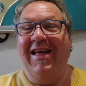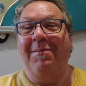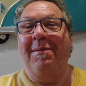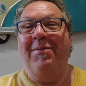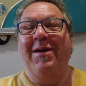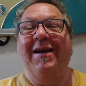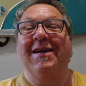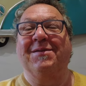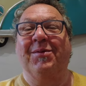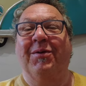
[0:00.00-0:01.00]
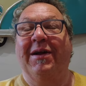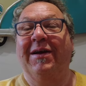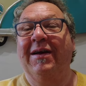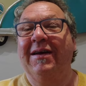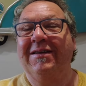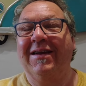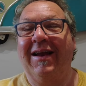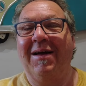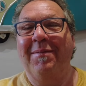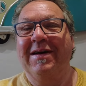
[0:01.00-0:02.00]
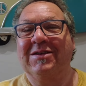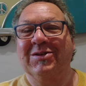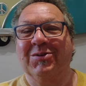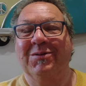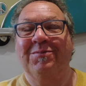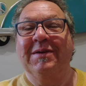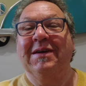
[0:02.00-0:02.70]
I'm up early this morning. Not like me at all.